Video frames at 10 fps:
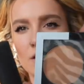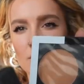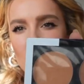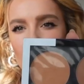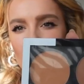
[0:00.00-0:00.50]

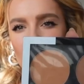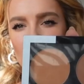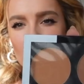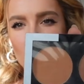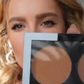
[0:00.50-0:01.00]
That's what I've
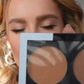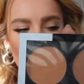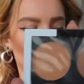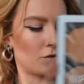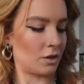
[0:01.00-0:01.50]
used for
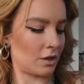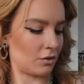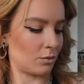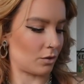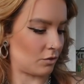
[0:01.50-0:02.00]
contour, and
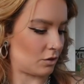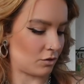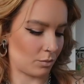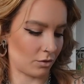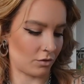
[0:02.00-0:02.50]
that's the one I've used
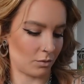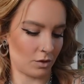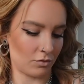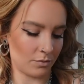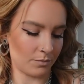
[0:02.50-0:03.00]
to bronze
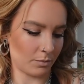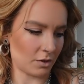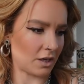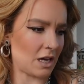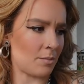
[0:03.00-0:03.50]
with. I'm
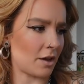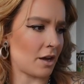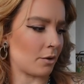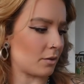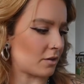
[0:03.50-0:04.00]
gonna keep that
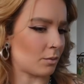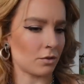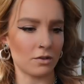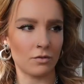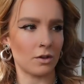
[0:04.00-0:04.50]
out because I
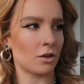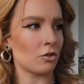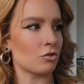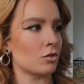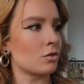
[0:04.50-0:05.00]
was living in a
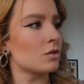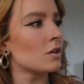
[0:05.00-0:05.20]
drawer.